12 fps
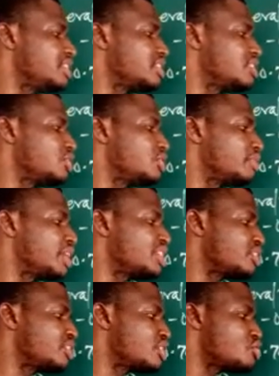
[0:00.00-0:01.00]
trigonometric
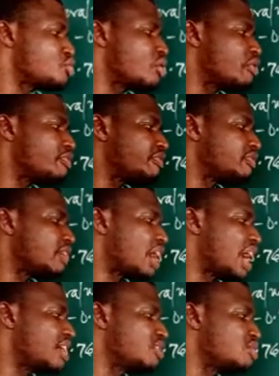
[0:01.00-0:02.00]
ratio of
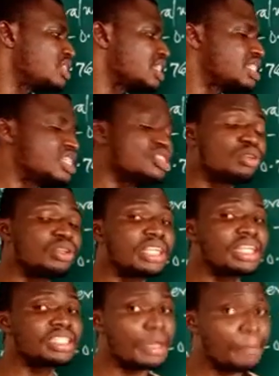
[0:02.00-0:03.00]
angles in this
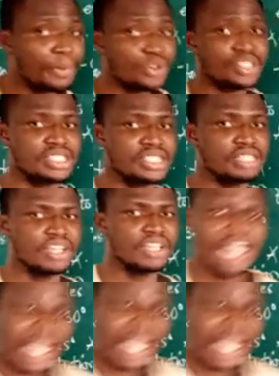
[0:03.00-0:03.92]
quadrant are positive. I